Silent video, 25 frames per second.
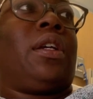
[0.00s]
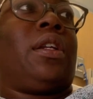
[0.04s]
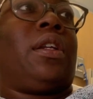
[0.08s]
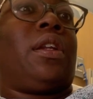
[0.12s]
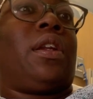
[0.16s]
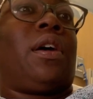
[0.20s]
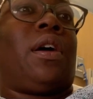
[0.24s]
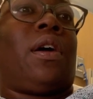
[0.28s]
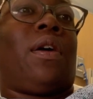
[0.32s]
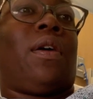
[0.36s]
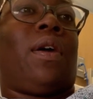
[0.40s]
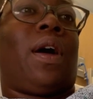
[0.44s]

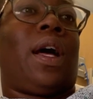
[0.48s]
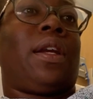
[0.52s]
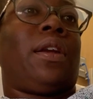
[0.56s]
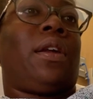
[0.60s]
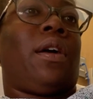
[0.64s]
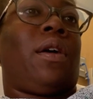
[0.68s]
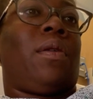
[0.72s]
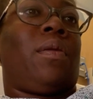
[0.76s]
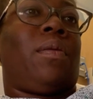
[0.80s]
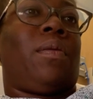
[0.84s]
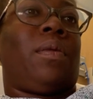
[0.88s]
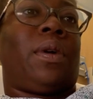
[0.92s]
no, I
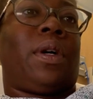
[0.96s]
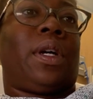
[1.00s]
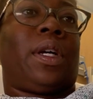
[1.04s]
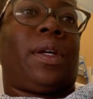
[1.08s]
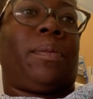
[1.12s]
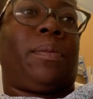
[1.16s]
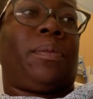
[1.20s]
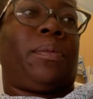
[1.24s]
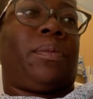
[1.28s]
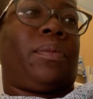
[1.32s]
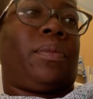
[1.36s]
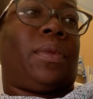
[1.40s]
don't
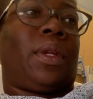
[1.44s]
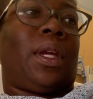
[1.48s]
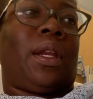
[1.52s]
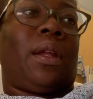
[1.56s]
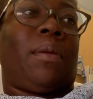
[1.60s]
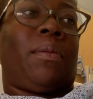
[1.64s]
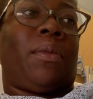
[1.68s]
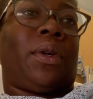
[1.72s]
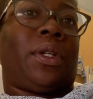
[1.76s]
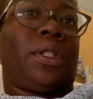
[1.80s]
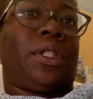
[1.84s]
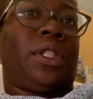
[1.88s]
want
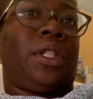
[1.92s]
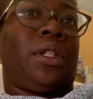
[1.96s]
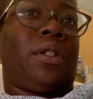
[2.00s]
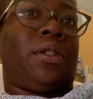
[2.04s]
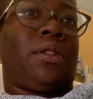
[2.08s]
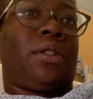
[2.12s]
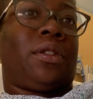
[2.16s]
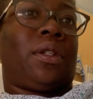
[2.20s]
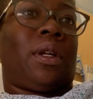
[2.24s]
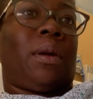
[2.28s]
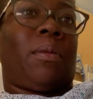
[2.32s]
any more children.